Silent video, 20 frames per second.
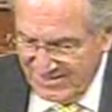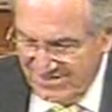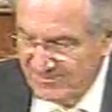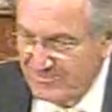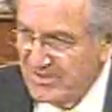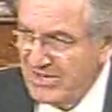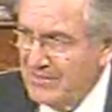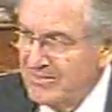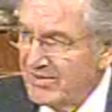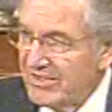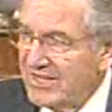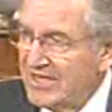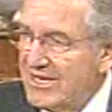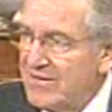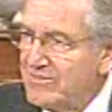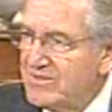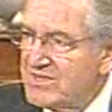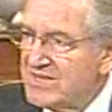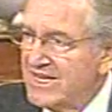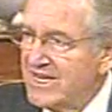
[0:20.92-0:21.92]
people that
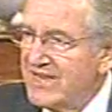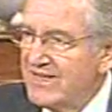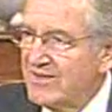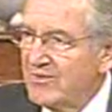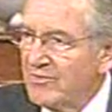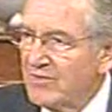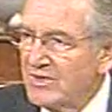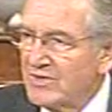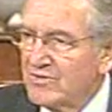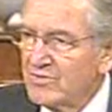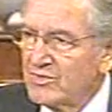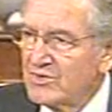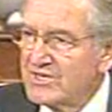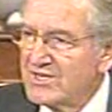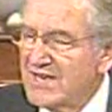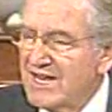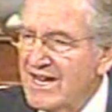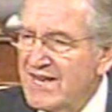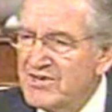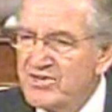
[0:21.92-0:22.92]
keep saying that we're
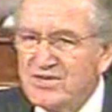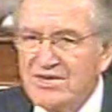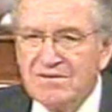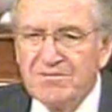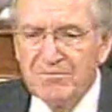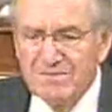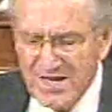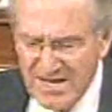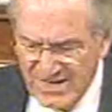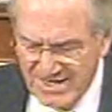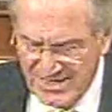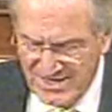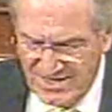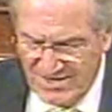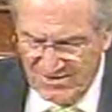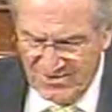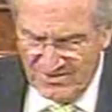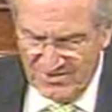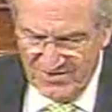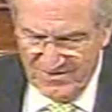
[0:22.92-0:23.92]
slashing
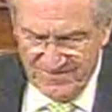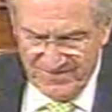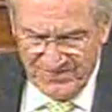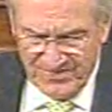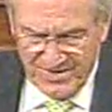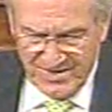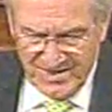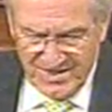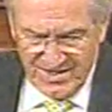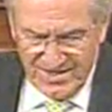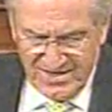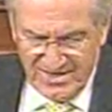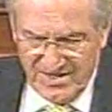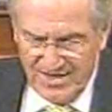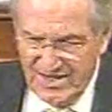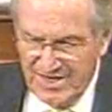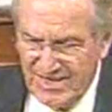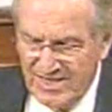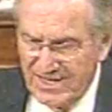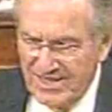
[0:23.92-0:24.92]
Medicare
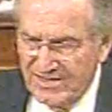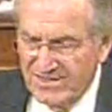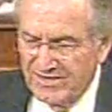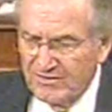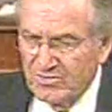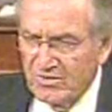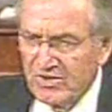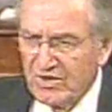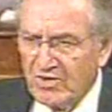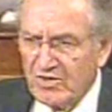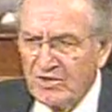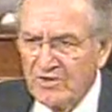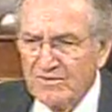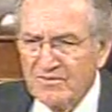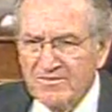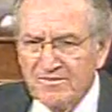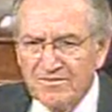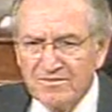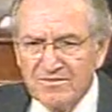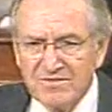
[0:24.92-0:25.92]
and that we're going to
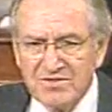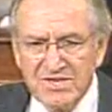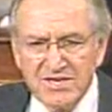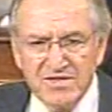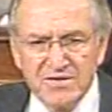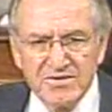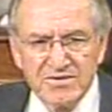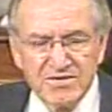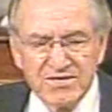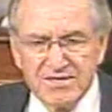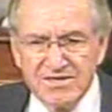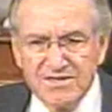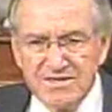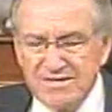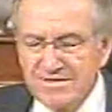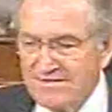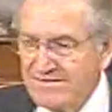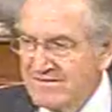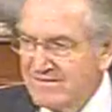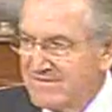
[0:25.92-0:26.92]
harm seniors is
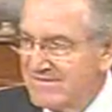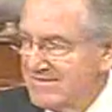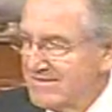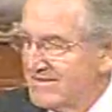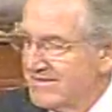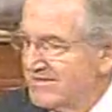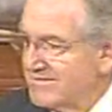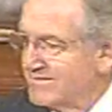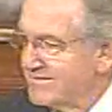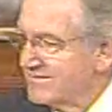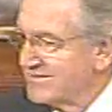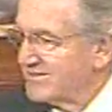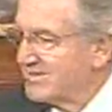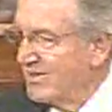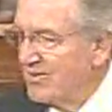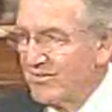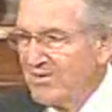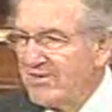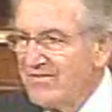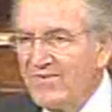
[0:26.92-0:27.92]
just
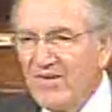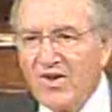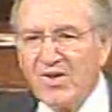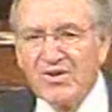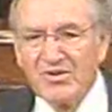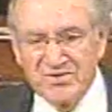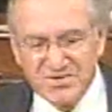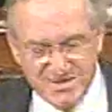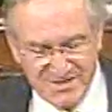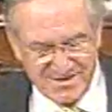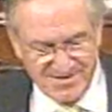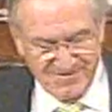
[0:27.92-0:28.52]
totally false.